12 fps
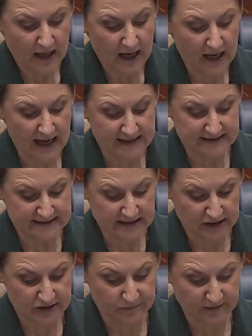and
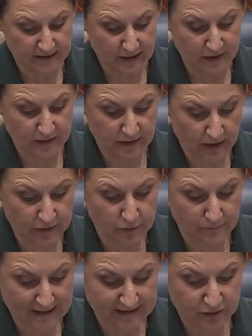discussion with
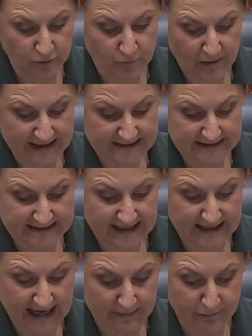local medical practice
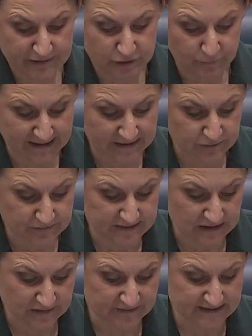and Aboriginal Medical
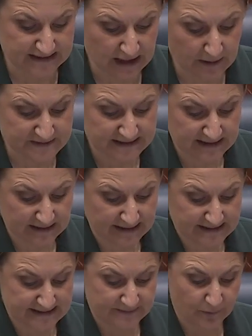Service to upskill
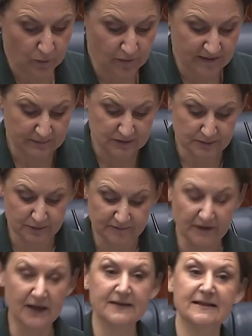and support them to
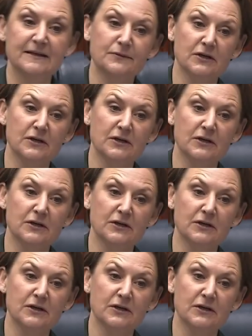provide the